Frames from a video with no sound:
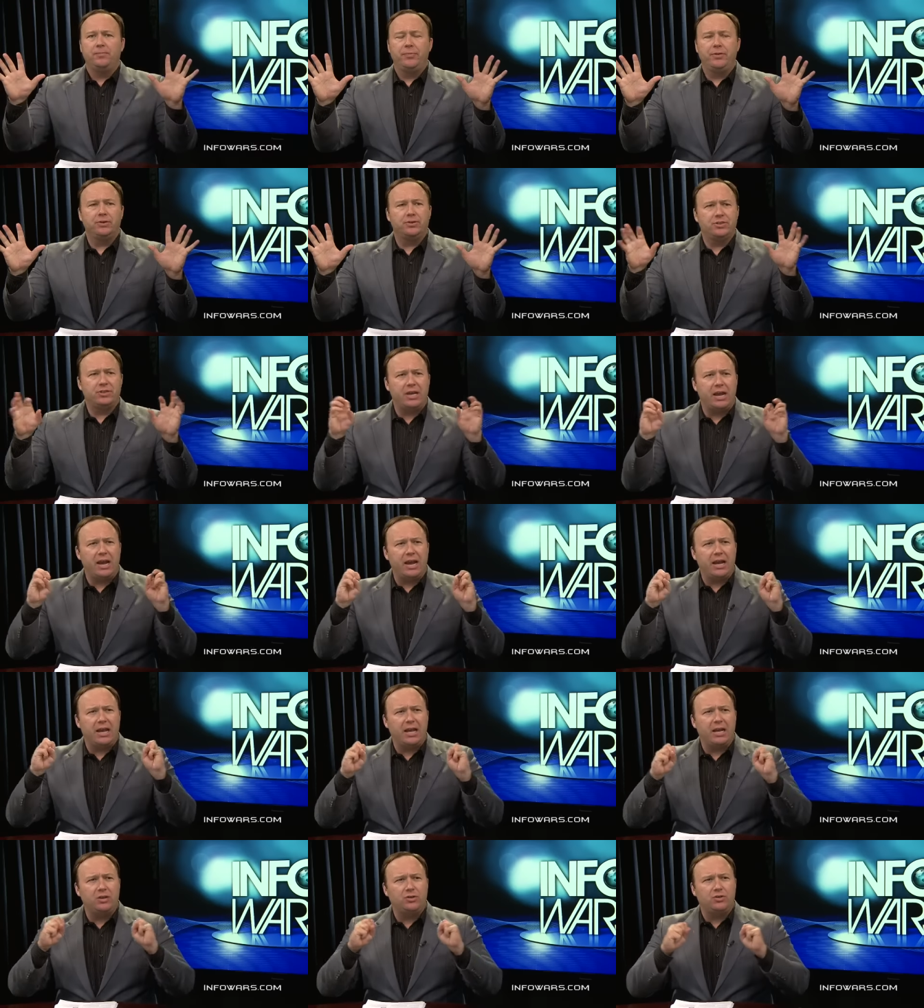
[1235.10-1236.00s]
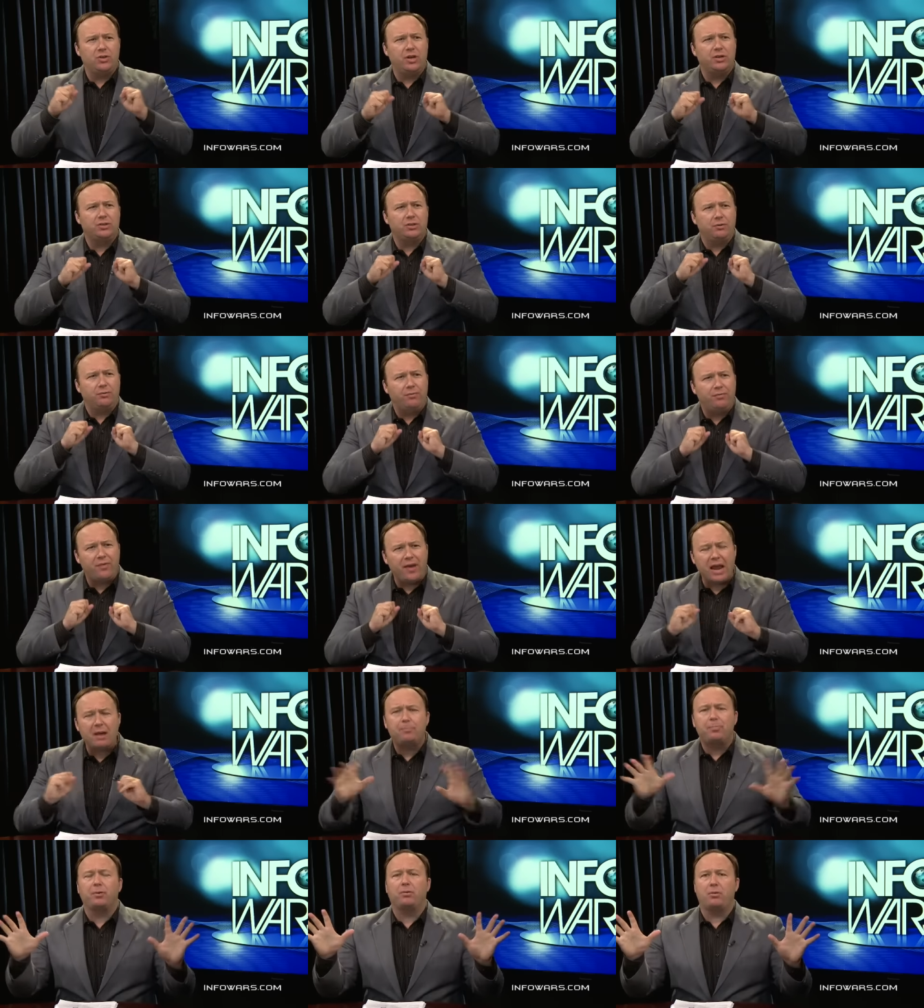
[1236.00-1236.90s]
They're saying it just
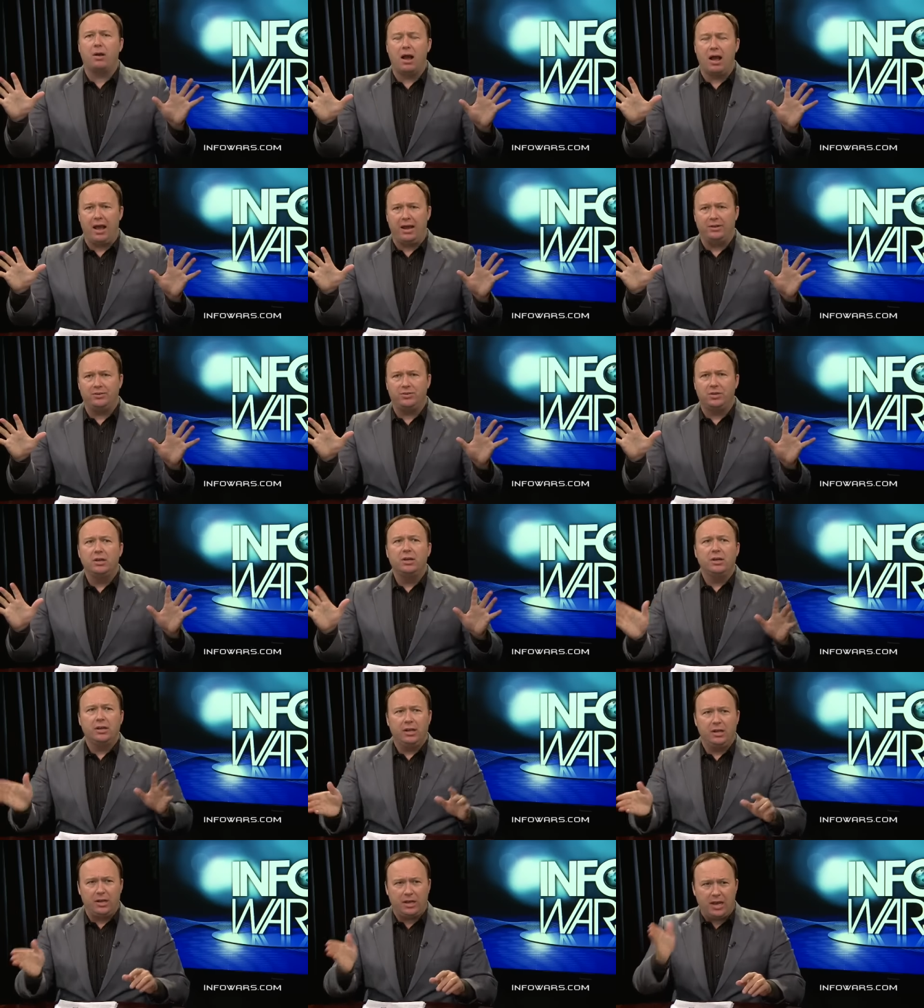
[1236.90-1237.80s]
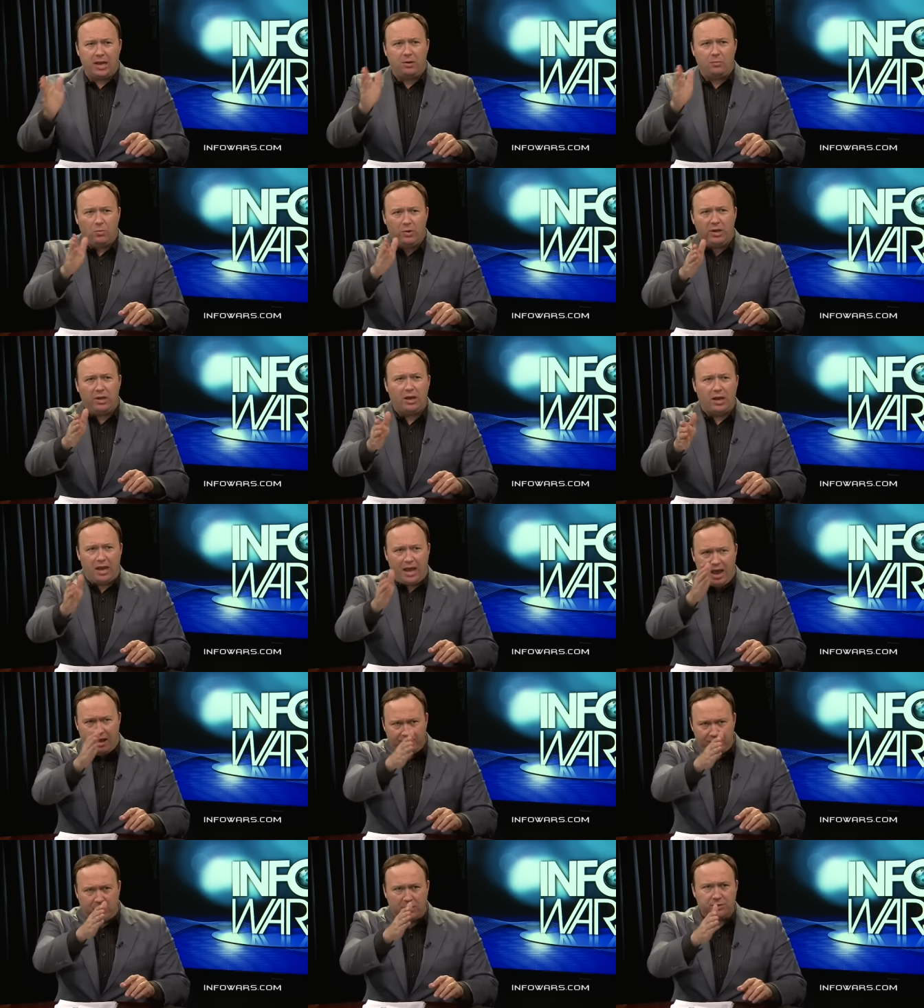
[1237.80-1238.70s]
vaporized. And again, we
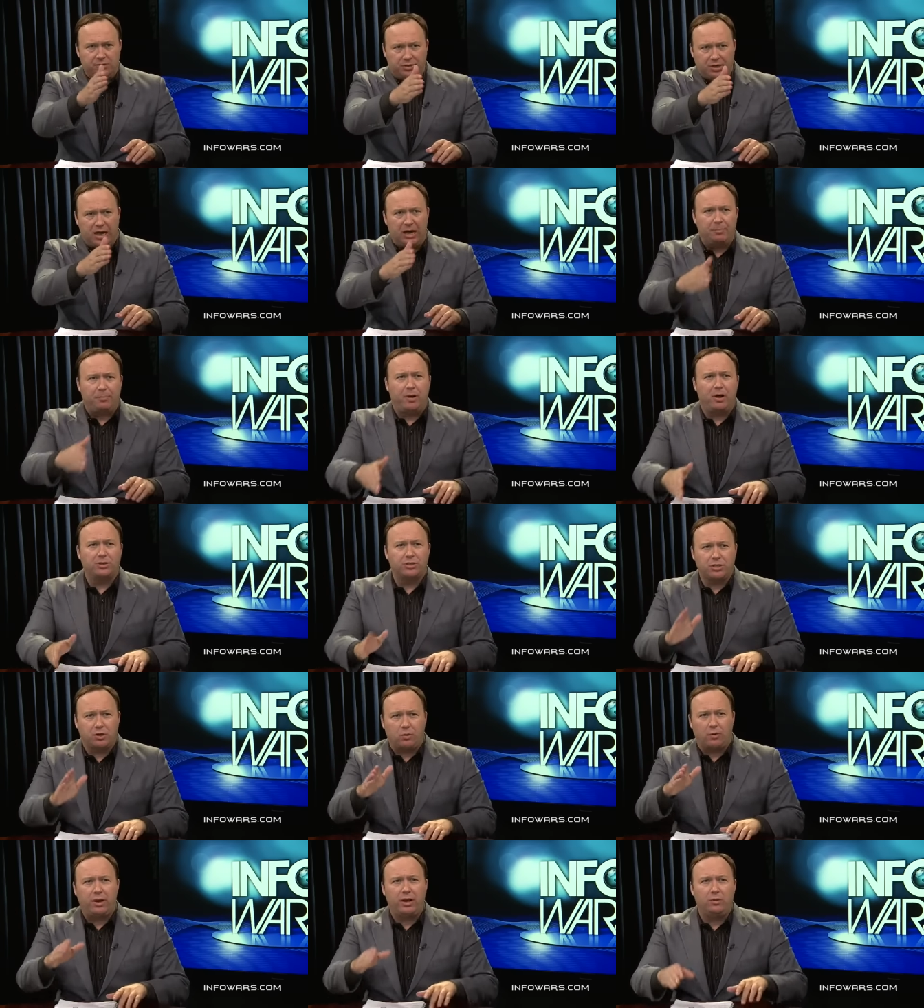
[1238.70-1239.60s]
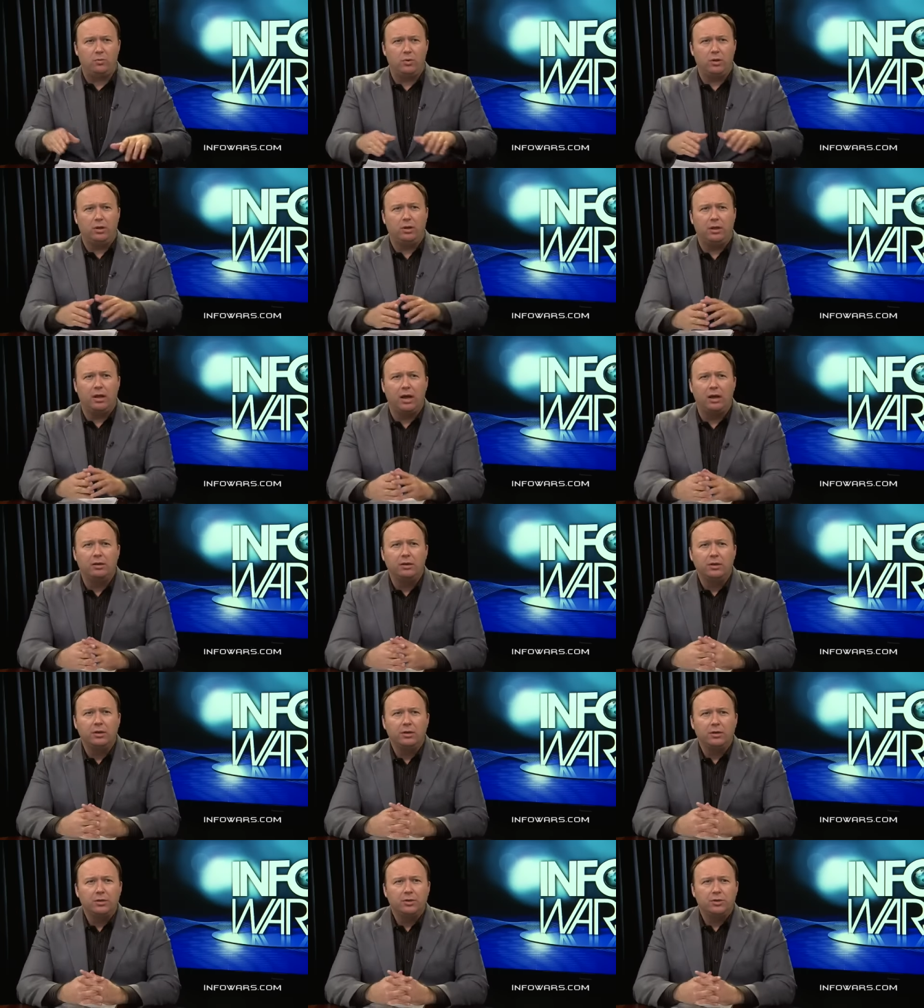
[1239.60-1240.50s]
have those up on screen. We'll
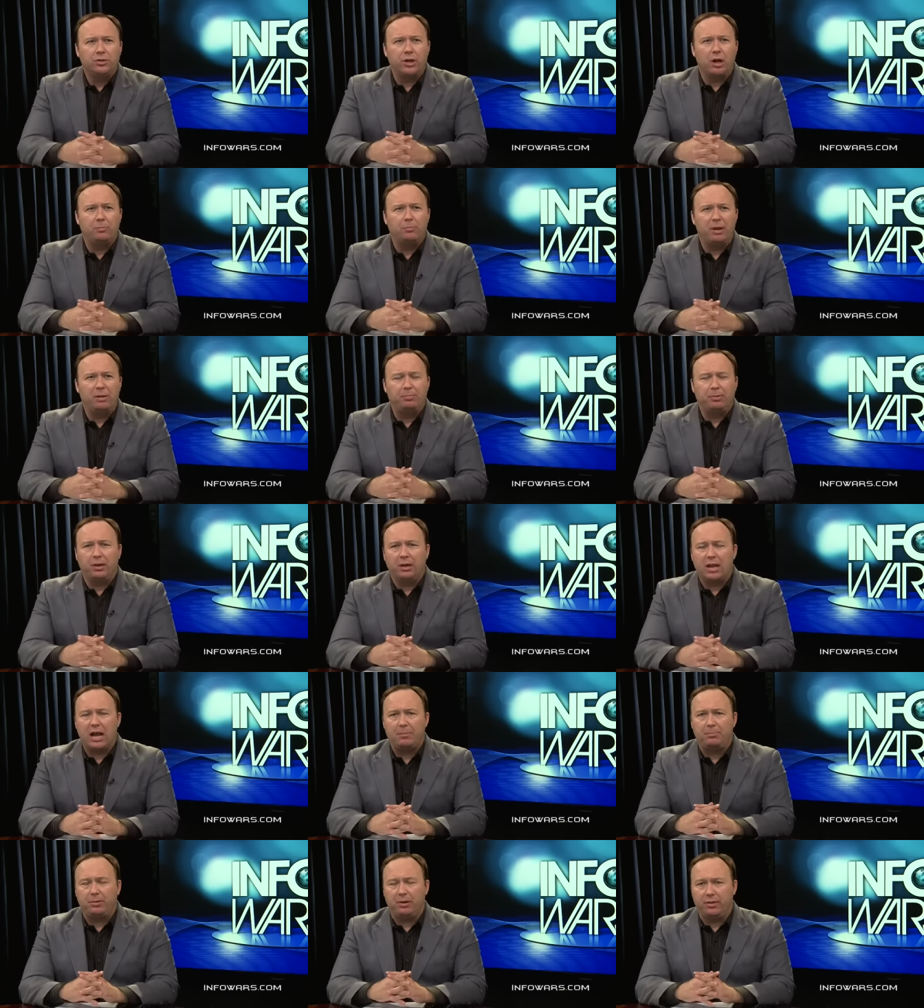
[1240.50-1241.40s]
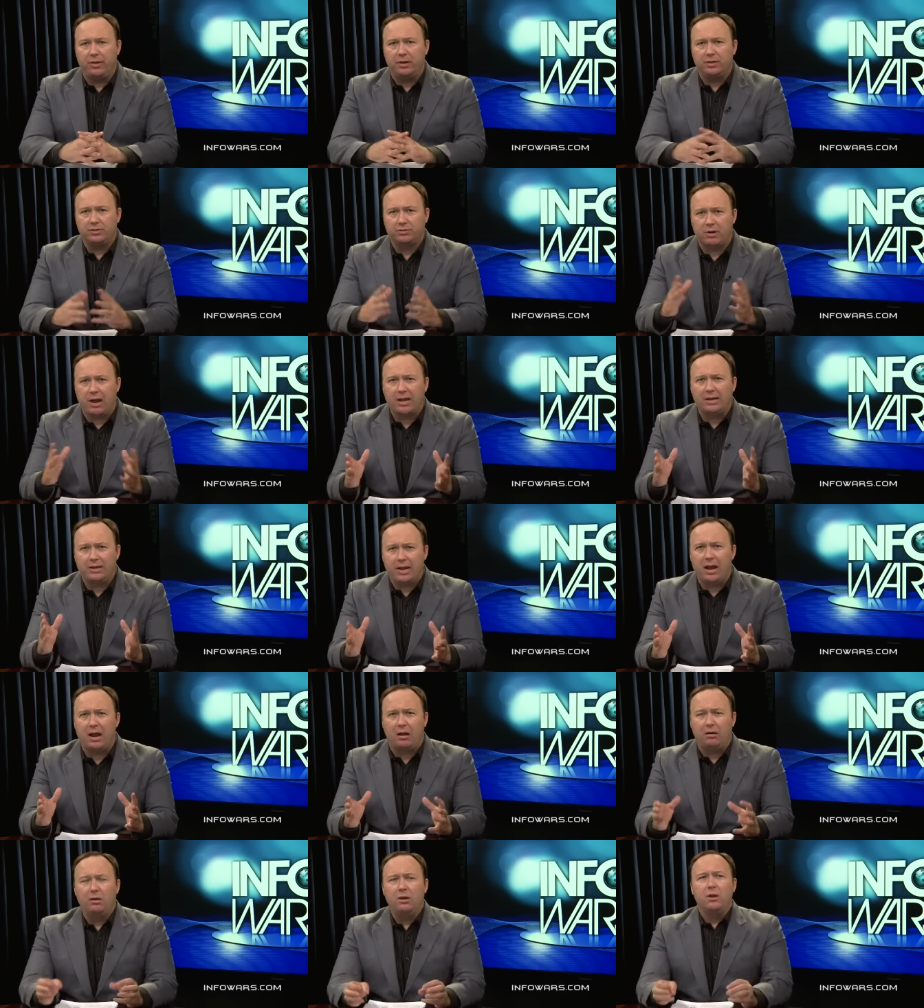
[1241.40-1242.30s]
show people a couple of those right
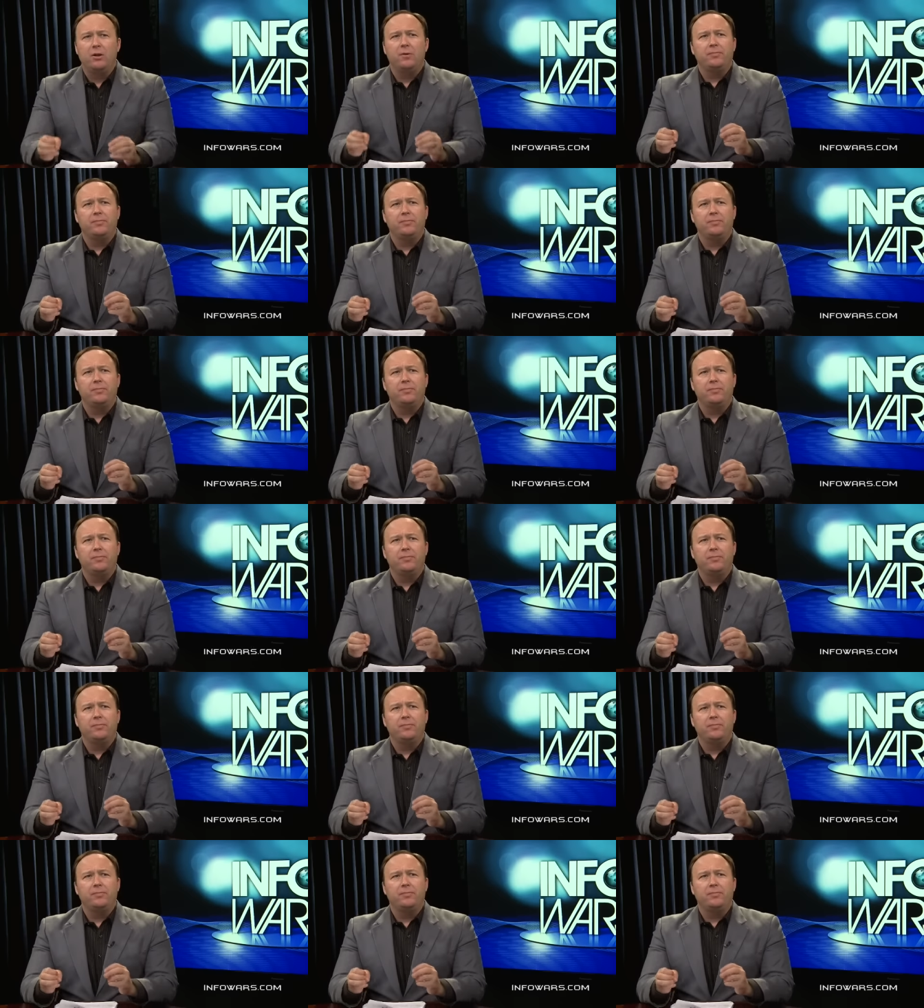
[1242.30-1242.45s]
now.